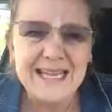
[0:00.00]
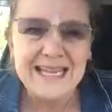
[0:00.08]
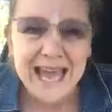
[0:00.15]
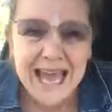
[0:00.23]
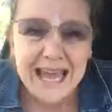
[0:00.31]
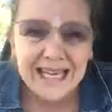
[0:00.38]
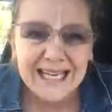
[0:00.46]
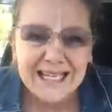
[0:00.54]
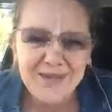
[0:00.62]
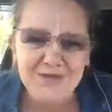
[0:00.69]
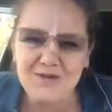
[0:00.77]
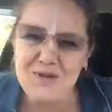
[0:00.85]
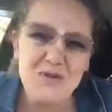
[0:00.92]
cakes
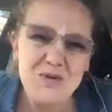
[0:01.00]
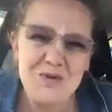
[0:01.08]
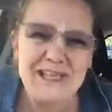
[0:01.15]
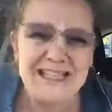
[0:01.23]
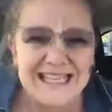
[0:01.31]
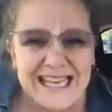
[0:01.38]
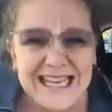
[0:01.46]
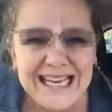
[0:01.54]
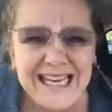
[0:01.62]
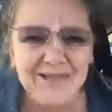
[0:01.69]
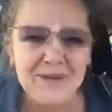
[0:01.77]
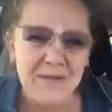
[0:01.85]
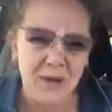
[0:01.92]
for morning
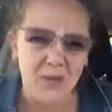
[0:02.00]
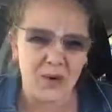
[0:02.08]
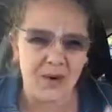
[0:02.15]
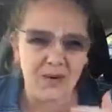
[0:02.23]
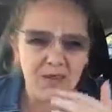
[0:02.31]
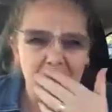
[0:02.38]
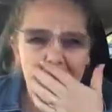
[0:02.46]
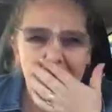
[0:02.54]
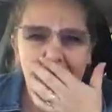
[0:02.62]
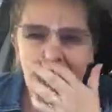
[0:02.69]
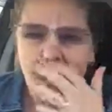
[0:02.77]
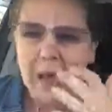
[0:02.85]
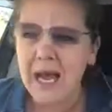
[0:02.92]
tea for my work.
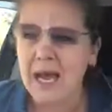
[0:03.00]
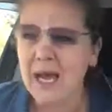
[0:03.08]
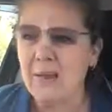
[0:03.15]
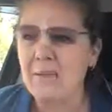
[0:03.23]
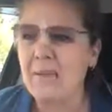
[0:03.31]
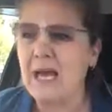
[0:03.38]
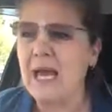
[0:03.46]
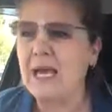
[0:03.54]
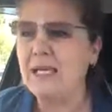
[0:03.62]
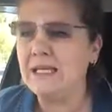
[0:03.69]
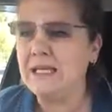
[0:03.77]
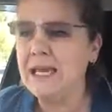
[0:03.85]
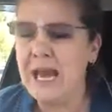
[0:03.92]

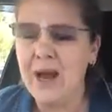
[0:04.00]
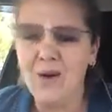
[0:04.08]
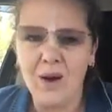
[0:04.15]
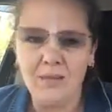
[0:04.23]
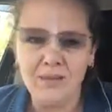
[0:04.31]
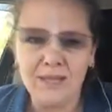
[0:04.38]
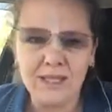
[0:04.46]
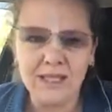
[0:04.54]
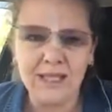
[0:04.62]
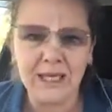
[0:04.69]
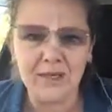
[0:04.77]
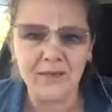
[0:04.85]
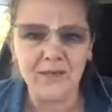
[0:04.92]
And now I'm
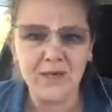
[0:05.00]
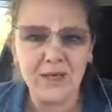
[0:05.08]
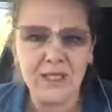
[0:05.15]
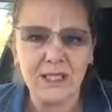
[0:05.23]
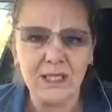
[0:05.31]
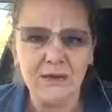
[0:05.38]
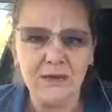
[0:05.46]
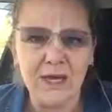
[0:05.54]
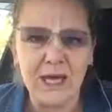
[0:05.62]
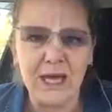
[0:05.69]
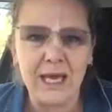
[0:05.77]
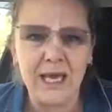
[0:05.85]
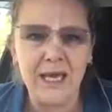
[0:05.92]
sitting in front of
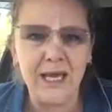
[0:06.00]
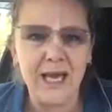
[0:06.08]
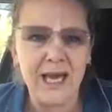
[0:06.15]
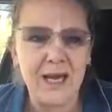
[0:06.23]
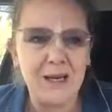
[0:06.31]
a